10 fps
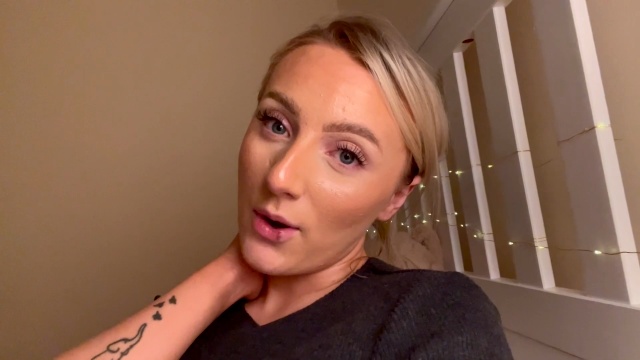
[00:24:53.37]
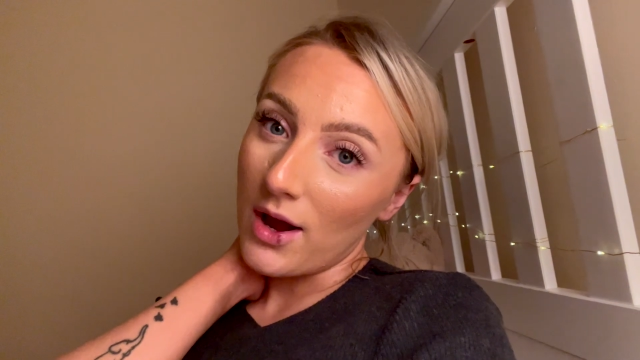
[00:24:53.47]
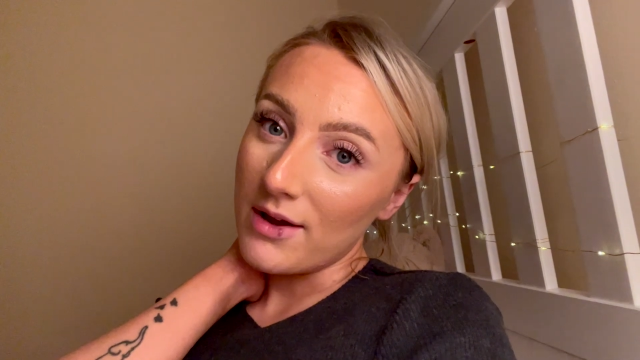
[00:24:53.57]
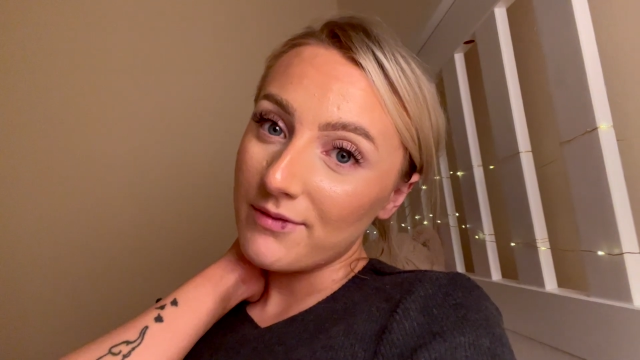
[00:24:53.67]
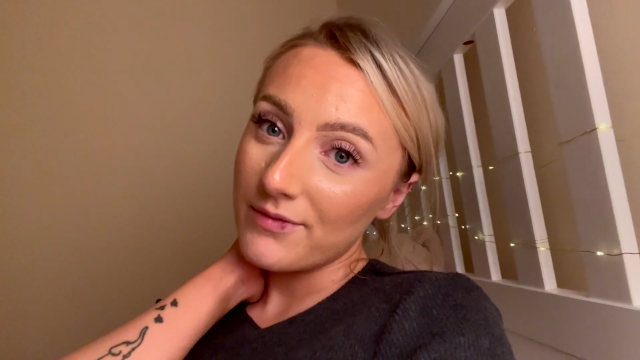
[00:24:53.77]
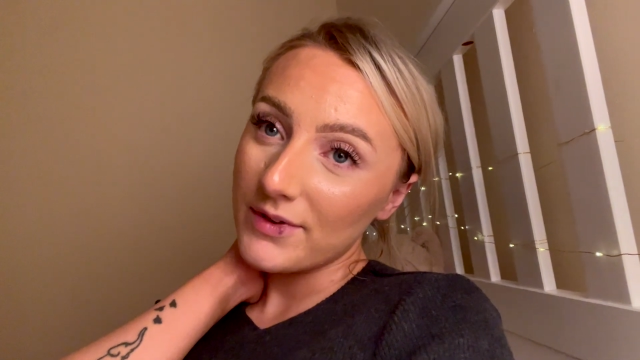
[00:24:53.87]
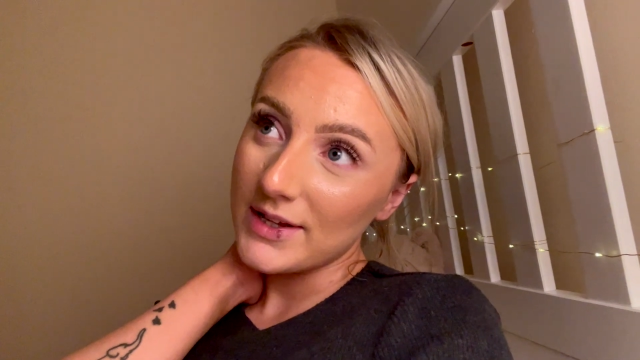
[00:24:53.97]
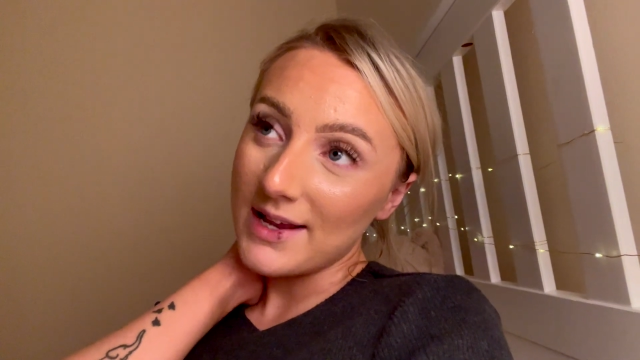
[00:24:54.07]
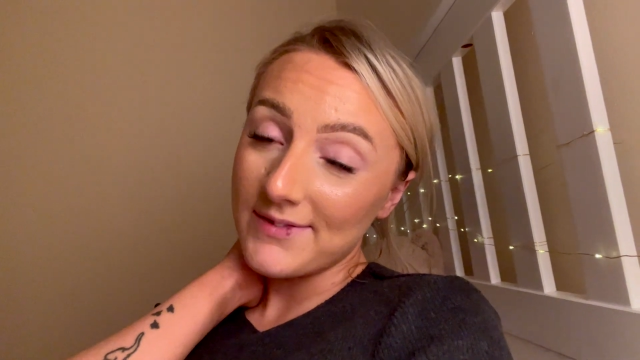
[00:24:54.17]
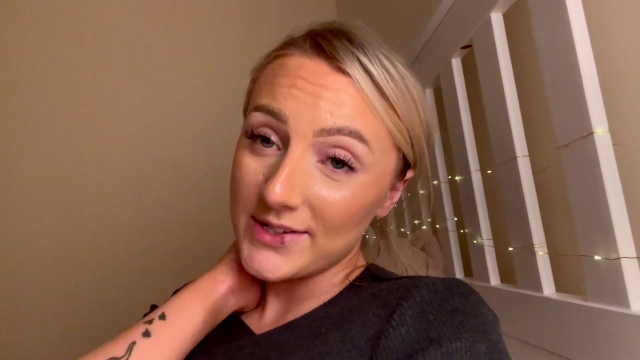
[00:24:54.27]
I've
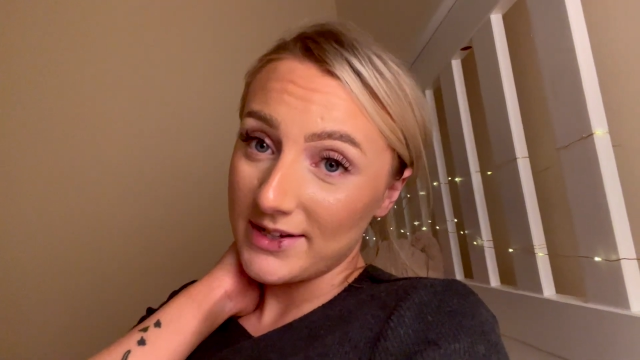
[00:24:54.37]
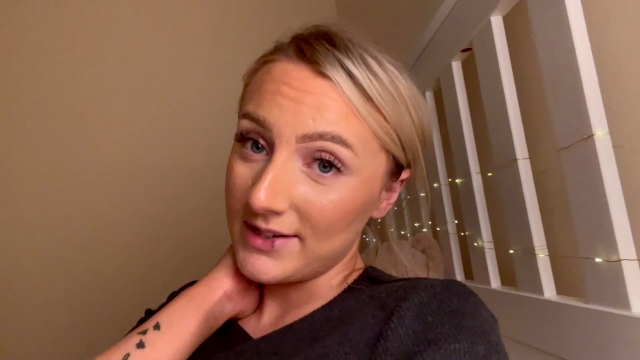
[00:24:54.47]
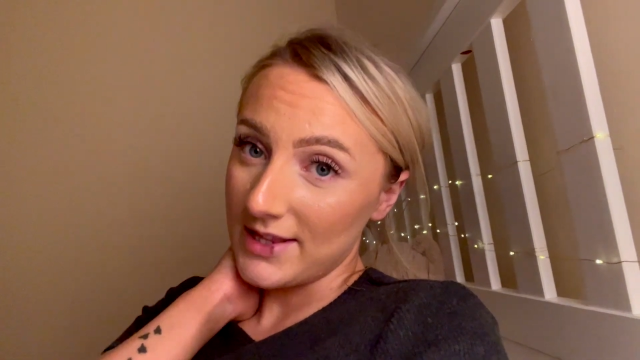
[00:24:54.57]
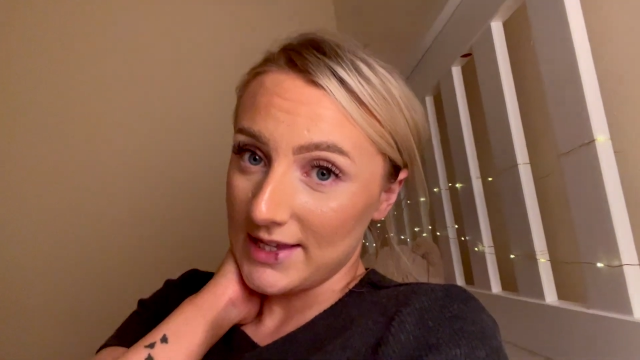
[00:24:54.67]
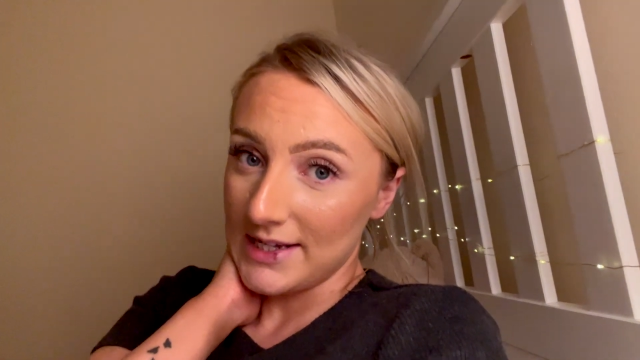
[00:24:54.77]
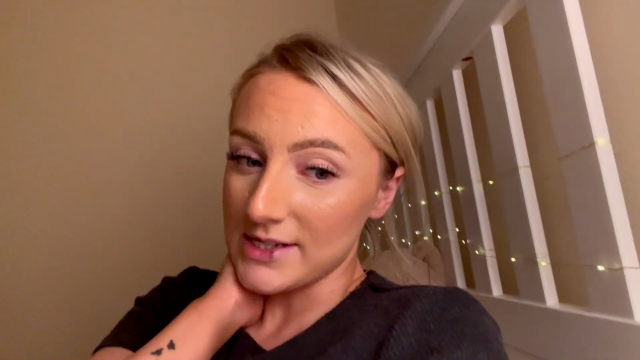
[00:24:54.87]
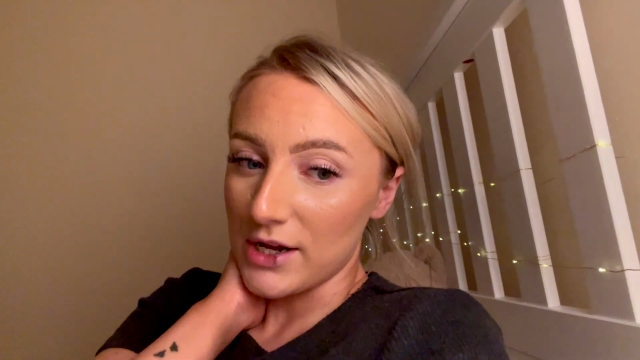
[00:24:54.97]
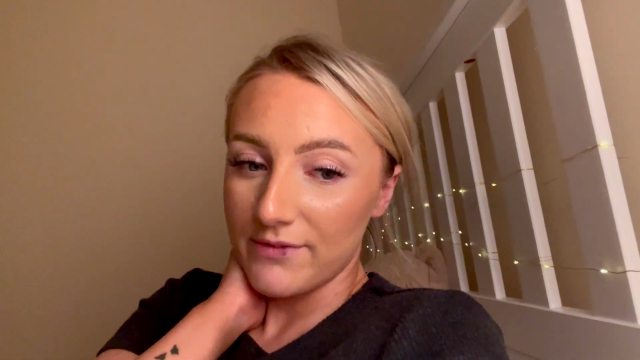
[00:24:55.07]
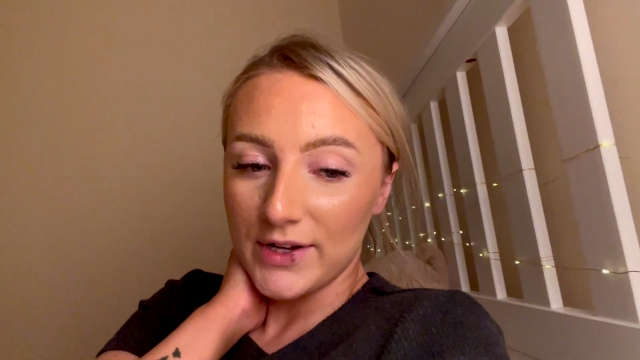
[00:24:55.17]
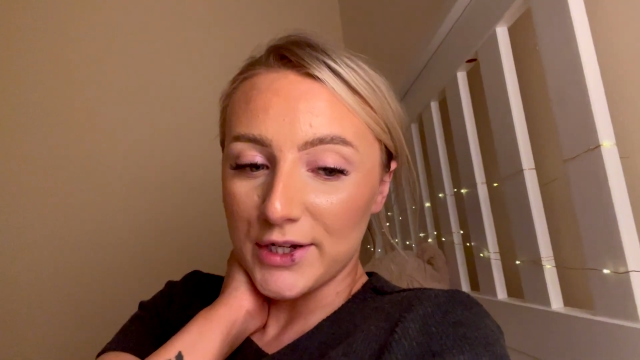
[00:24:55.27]
never done these
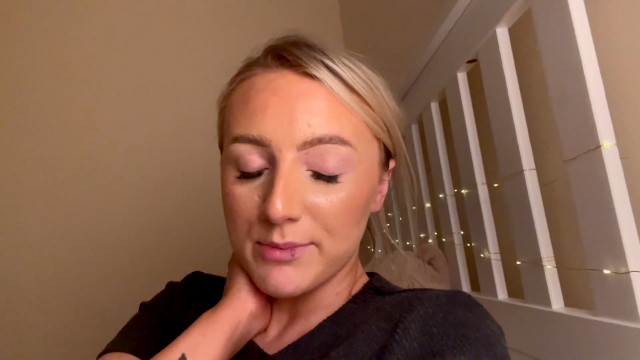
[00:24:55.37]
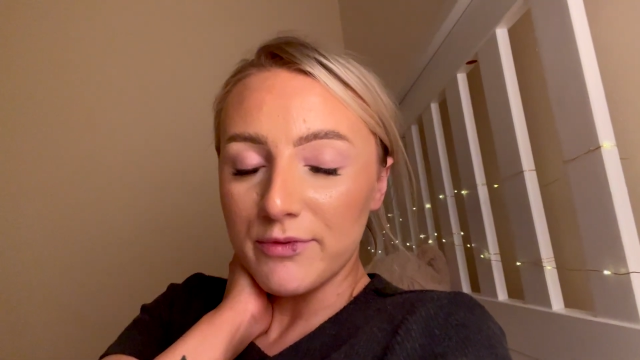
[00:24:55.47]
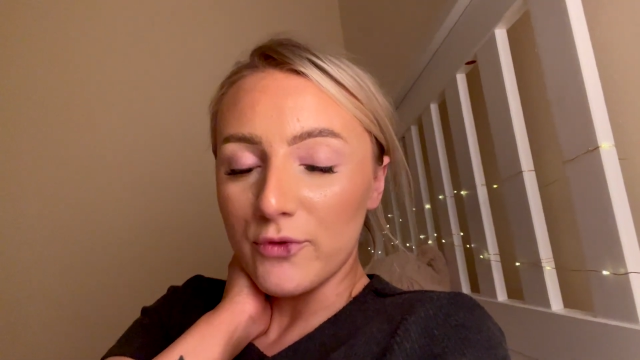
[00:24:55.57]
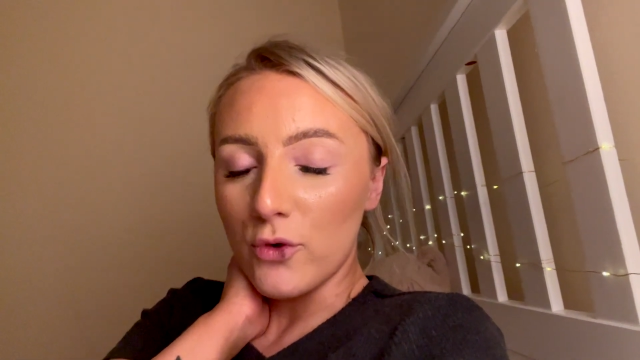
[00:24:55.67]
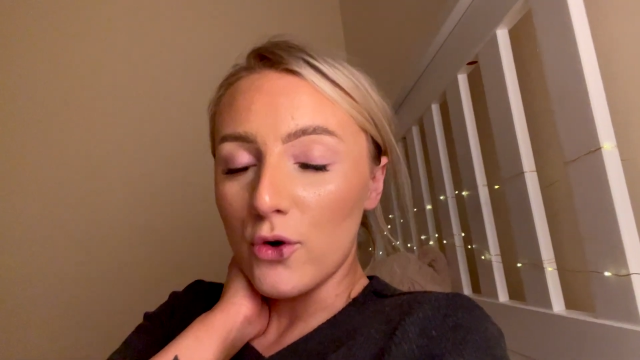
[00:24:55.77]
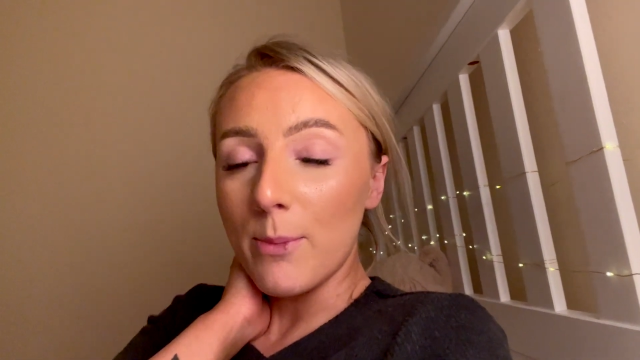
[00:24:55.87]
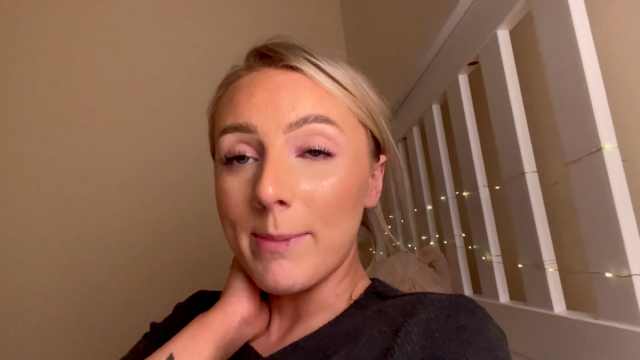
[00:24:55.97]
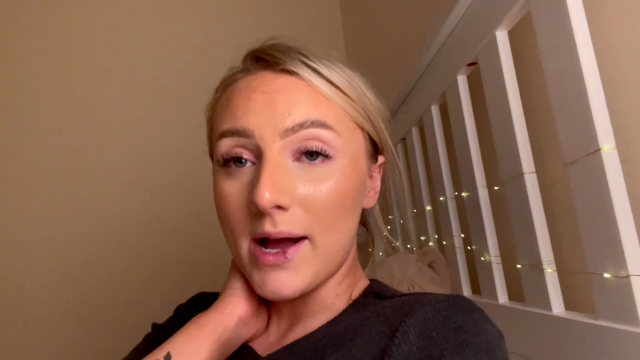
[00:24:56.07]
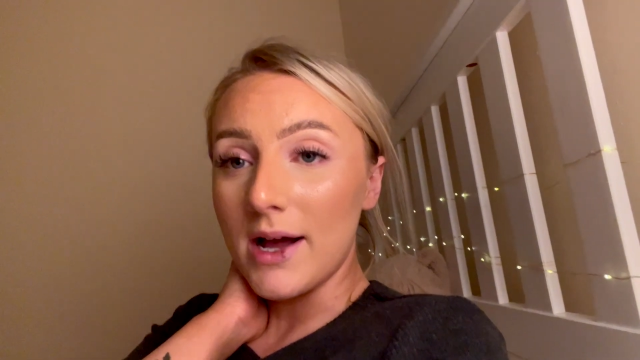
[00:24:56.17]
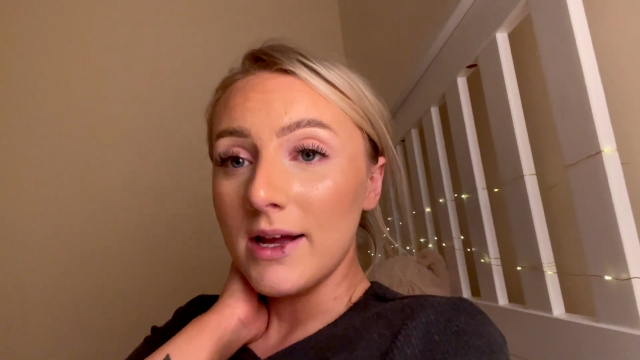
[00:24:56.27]
kind of videos before,
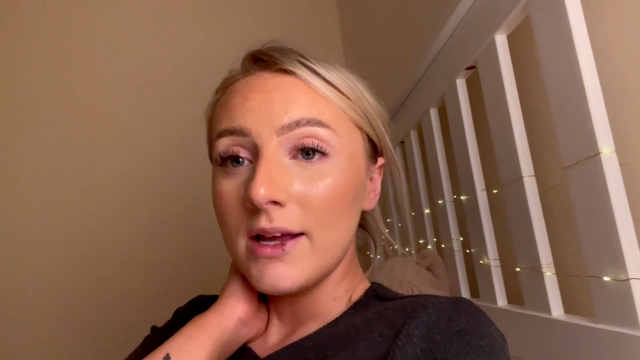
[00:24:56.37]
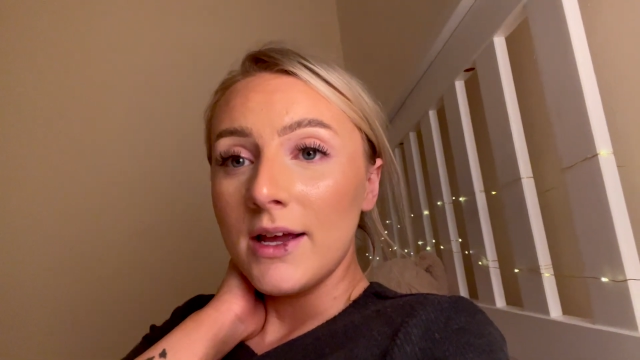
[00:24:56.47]
but